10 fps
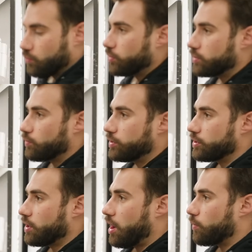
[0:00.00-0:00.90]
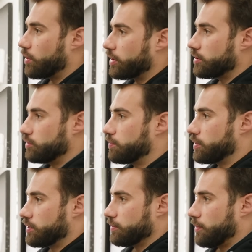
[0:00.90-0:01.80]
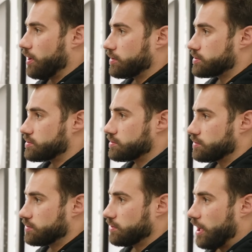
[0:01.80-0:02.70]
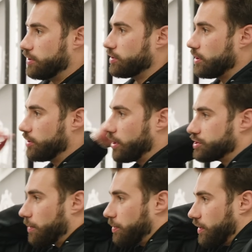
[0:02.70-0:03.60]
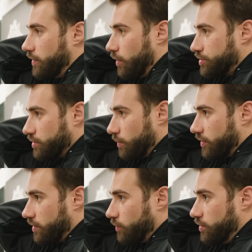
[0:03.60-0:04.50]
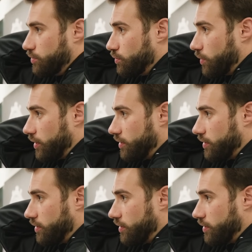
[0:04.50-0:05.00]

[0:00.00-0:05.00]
When you're not wearing it, you put it in the box, and you're not jumping in the ocean with it when you do wear it.